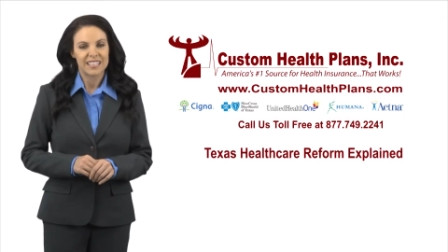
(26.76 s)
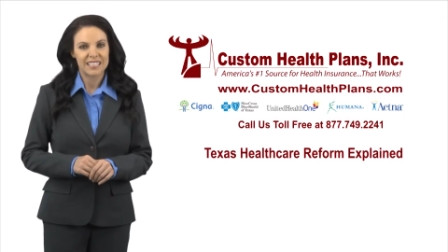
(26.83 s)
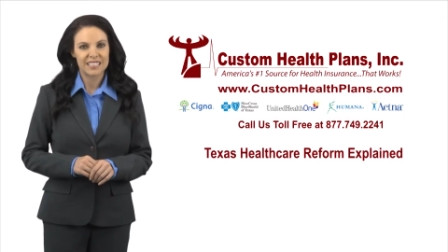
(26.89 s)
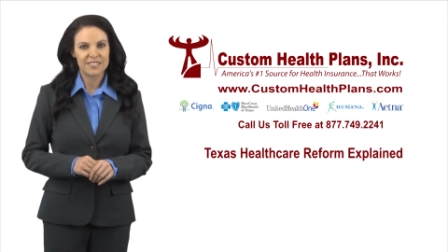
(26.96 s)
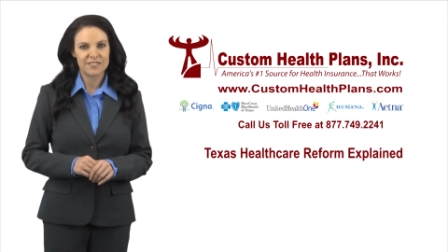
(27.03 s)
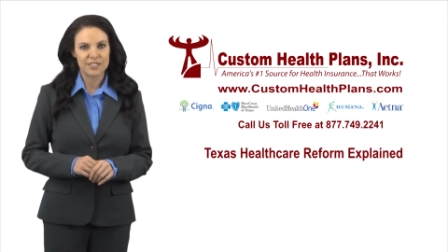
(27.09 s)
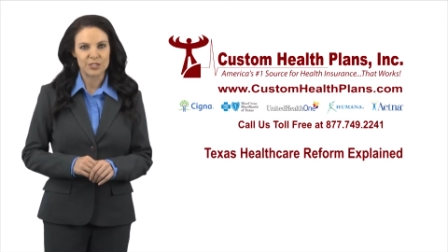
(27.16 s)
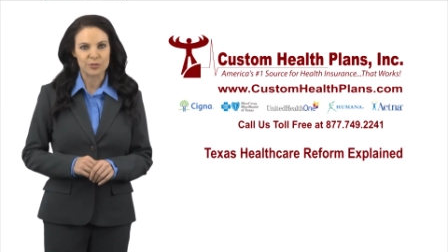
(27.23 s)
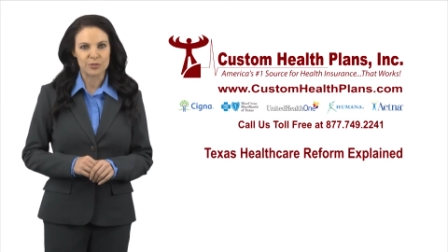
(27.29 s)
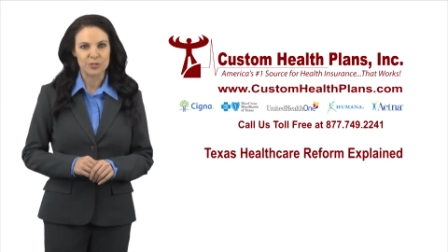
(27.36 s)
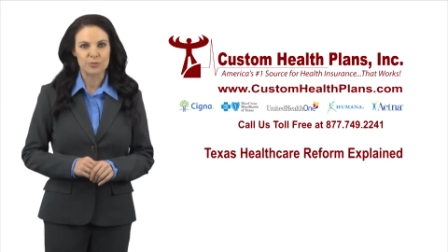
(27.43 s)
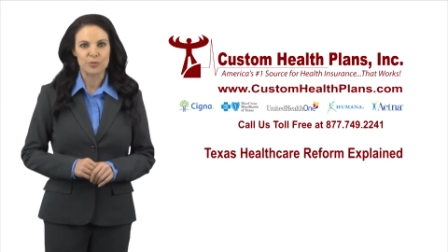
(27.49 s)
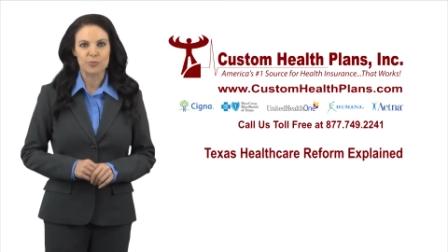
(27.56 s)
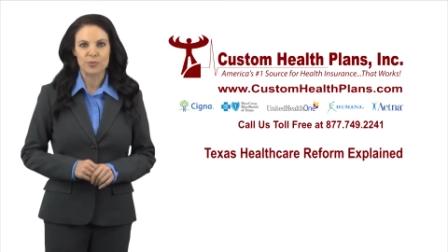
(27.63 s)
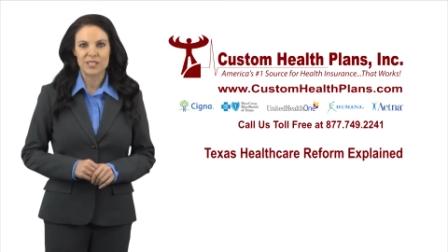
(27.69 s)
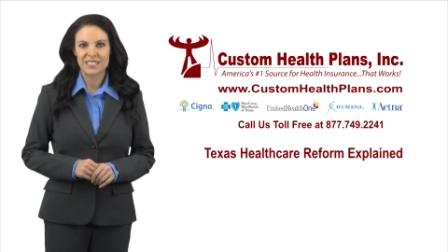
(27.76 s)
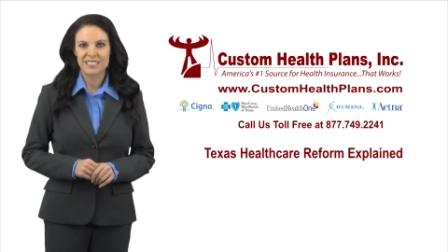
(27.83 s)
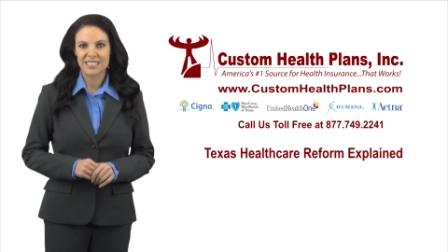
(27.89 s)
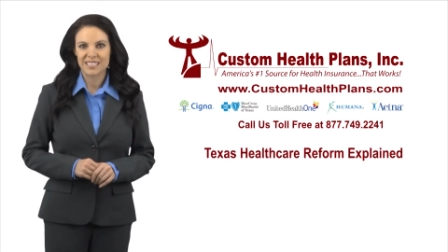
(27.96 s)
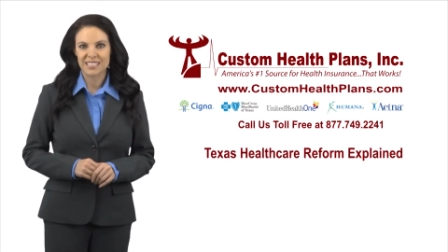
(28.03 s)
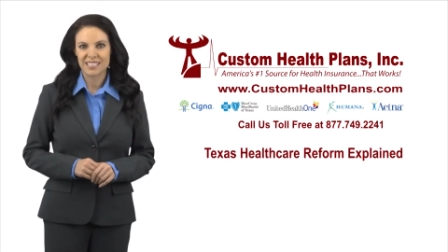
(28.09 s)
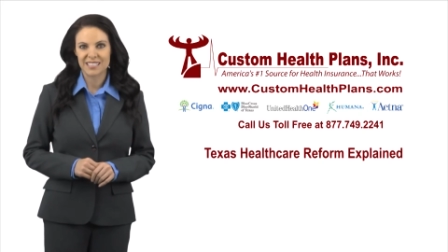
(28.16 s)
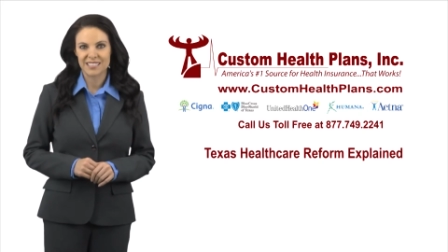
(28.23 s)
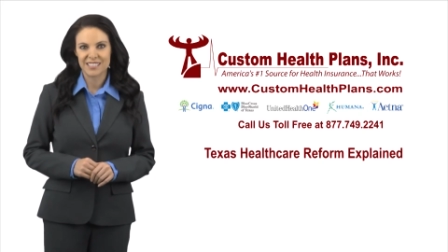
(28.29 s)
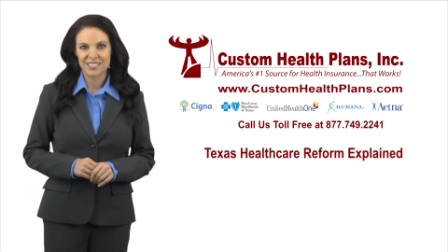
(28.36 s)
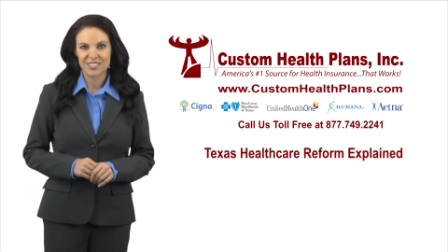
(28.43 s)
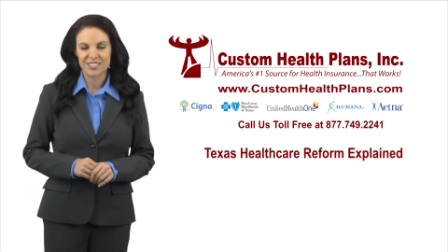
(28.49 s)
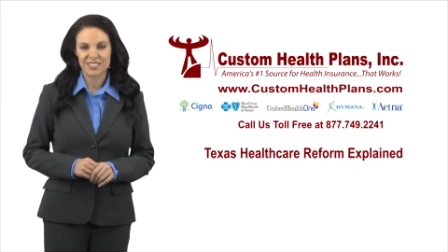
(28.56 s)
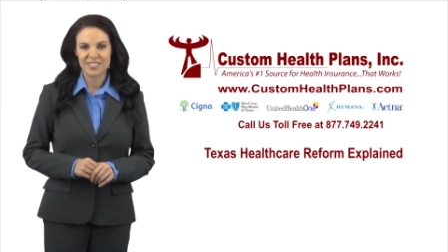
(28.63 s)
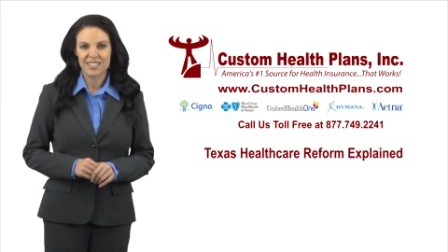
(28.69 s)
individuals with pre-existing
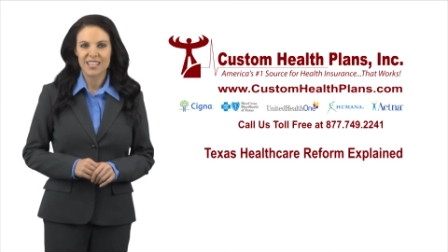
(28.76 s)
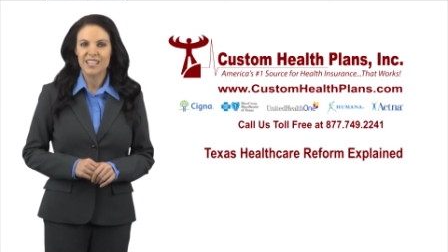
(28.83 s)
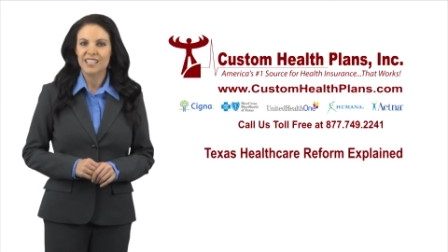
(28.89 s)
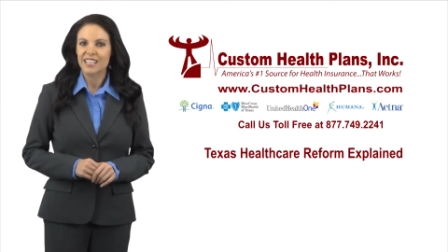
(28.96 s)
conditions